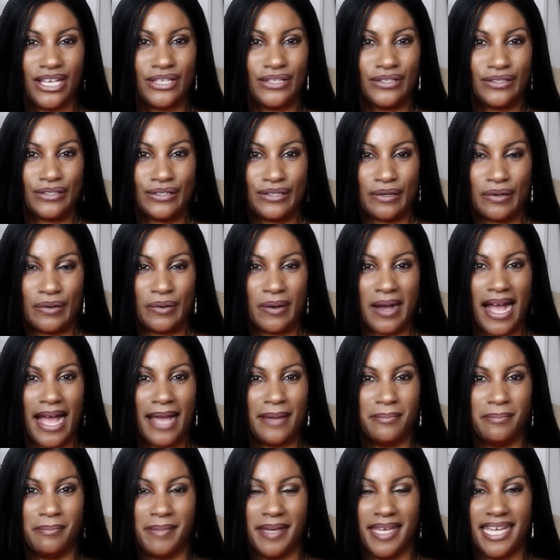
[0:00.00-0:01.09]
So
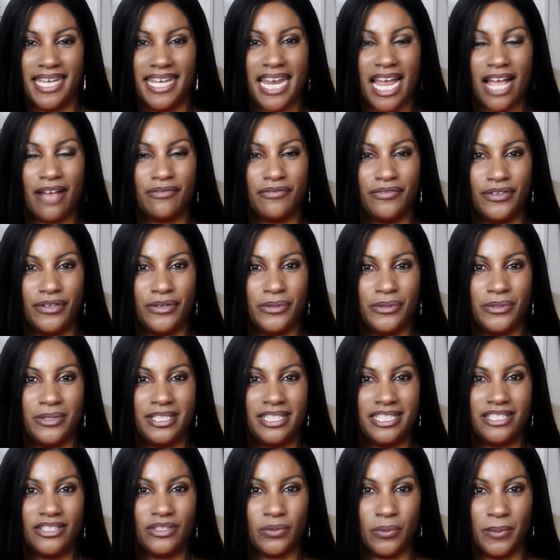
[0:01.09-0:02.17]
I made a few
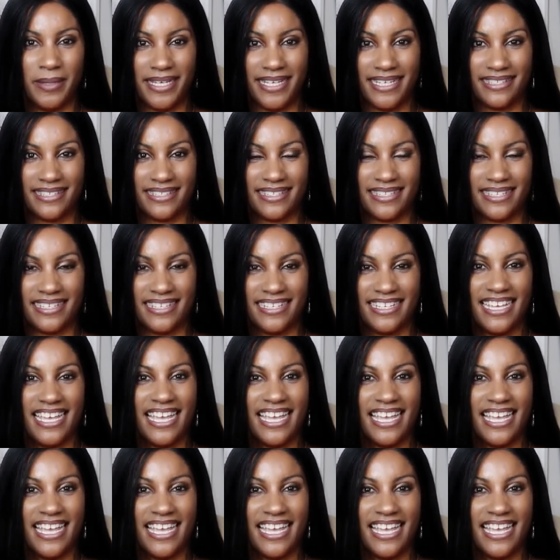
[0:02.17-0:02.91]
tweaks.